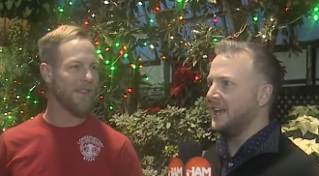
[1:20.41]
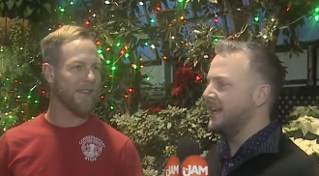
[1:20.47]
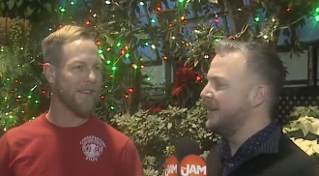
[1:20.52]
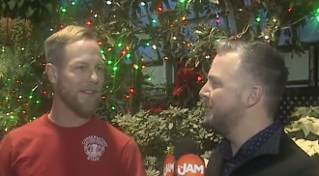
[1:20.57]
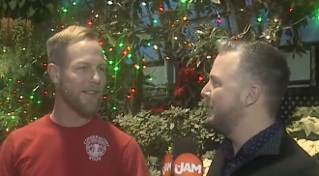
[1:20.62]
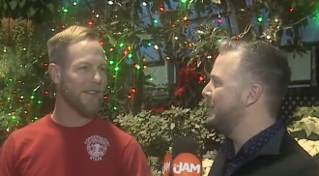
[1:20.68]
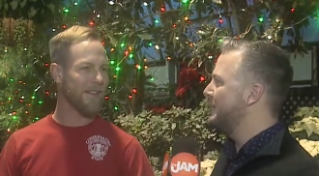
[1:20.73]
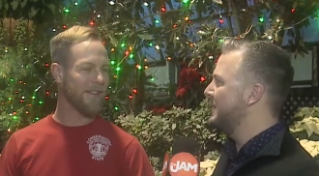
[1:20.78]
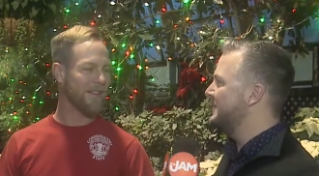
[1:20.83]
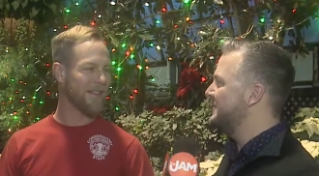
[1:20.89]
Speaker 1: I
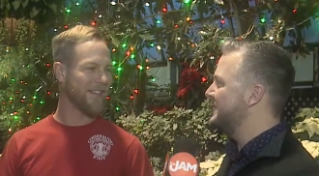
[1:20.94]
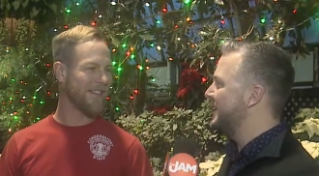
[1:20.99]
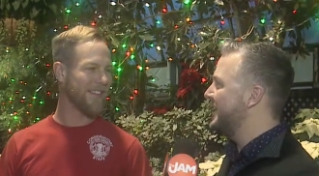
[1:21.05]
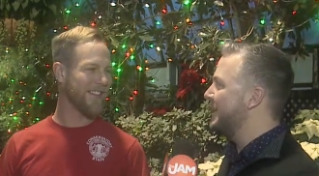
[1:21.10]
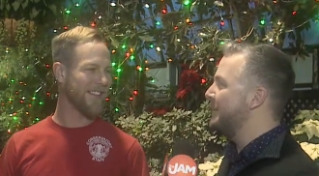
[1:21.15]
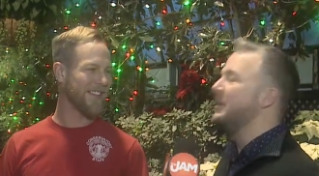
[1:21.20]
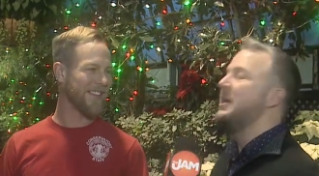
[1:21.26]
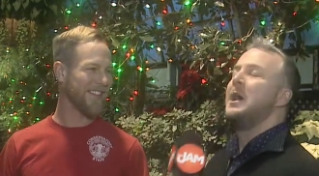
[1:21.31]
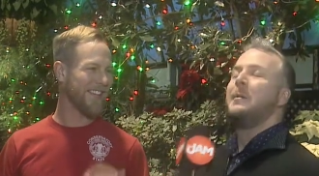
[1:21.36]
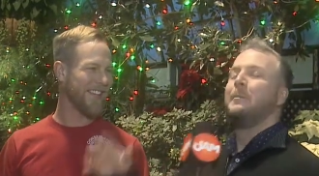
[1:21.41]
keep on messing
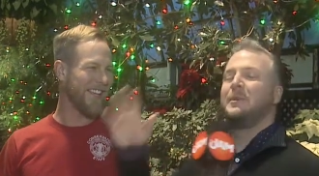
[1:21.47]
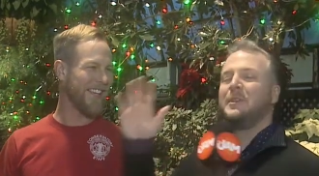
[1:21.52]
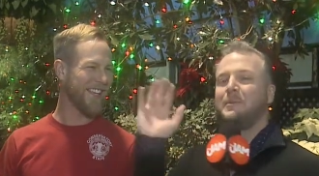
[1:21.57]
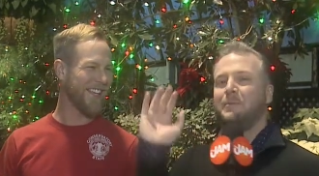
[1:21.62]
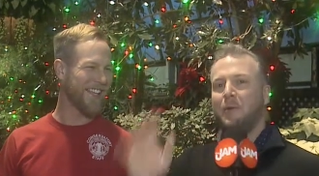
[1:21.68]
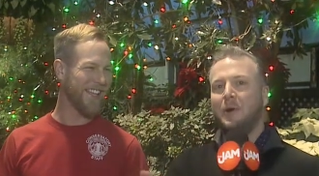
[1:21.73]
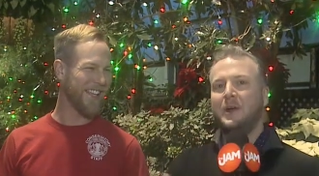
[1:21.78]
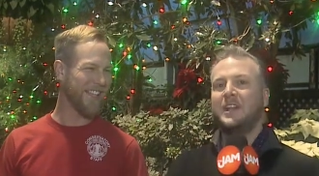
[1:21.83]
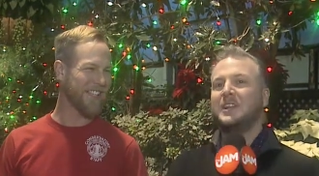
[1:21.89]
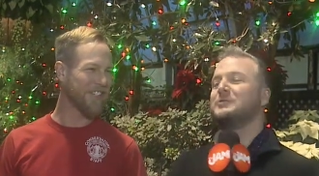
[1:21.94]
that up. But the
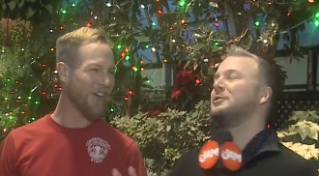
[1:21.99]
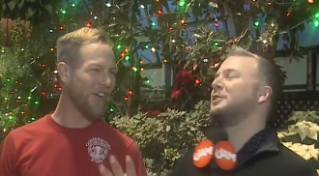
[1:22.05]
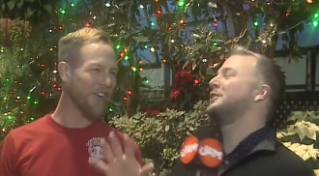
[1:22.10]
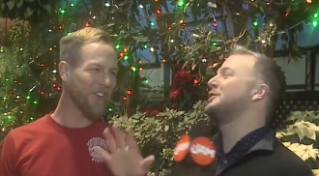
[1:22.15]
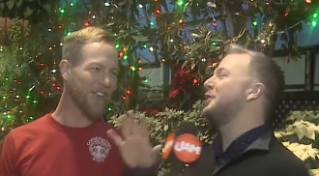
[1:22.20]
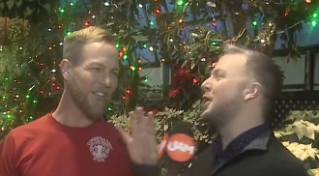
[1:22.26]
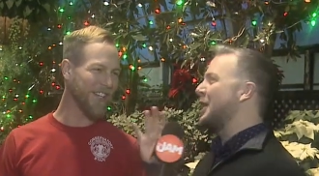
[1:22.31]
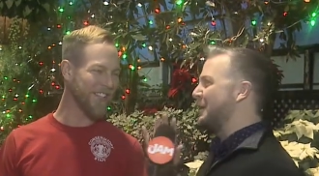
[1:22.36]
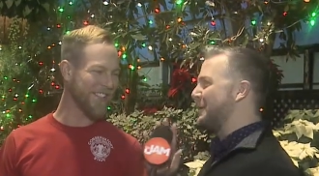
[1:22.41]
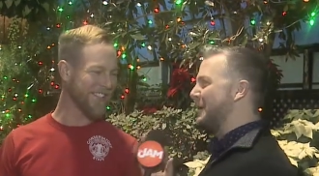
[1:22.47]
point is, we're
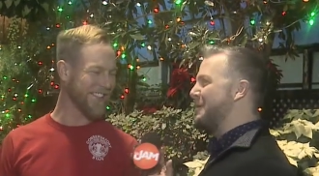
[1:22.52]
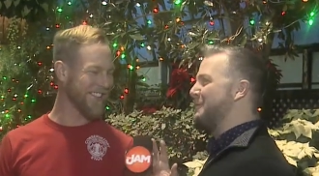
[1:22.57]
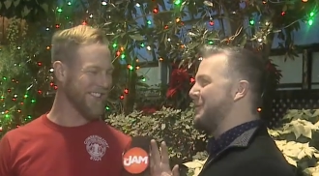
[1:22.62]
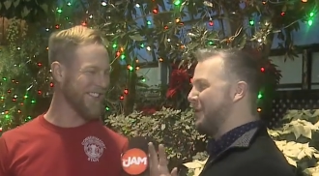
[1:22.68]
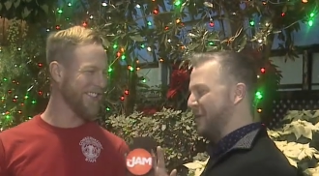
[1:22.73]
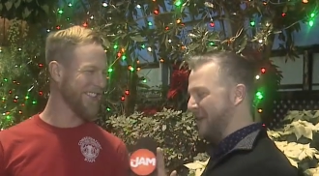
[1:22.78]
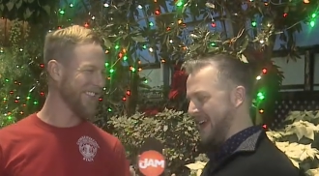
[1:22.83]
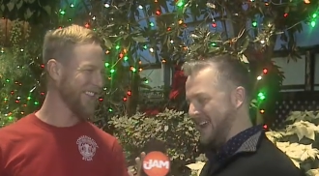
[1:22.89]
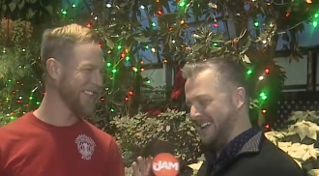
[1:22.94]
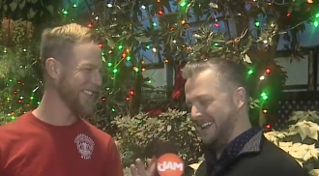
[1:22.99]
going to talk about
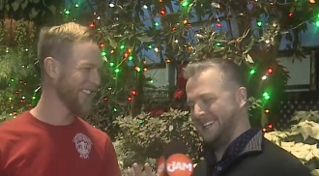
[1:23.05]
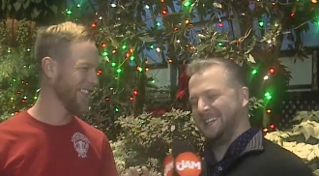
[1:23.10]
more of that in